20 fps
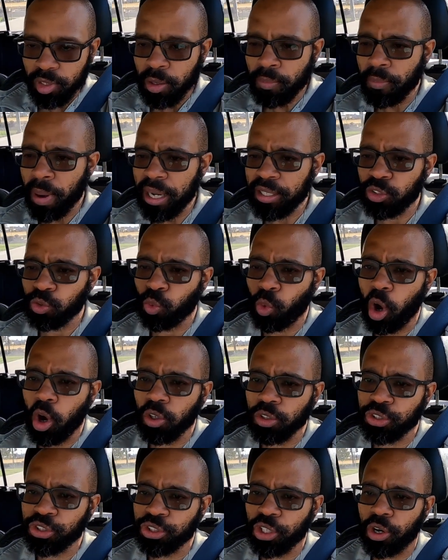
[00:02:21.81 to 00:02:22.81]
my
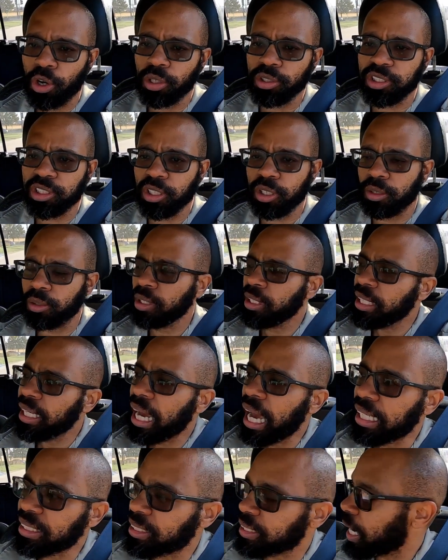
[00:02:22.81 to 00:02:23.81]
DeWalt saw, so
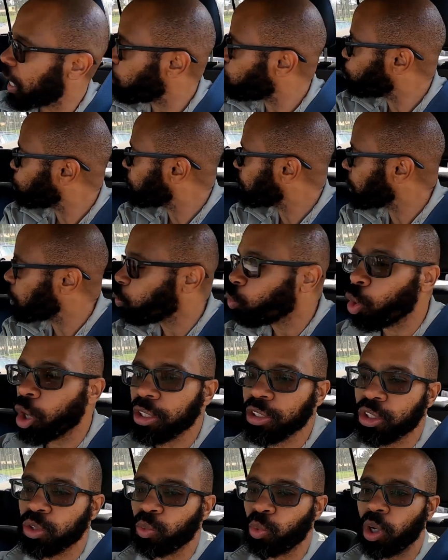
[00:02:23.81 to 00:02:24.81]
it's not really a
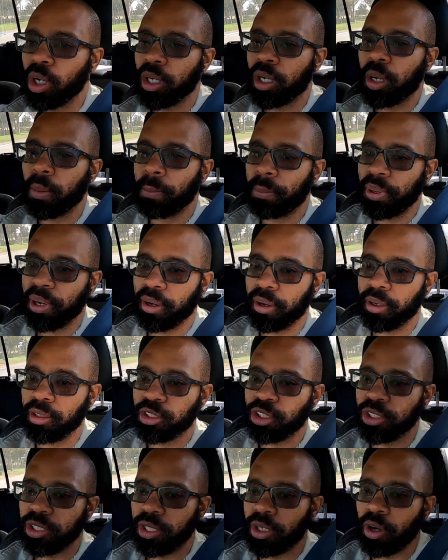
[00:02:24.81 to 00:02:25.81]
one-to-one
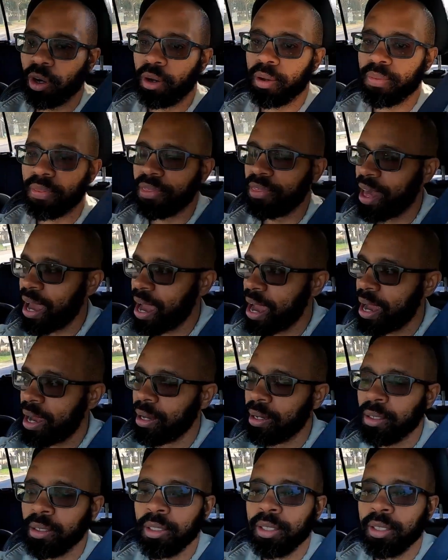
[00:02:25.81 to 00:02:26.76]
comparison on that.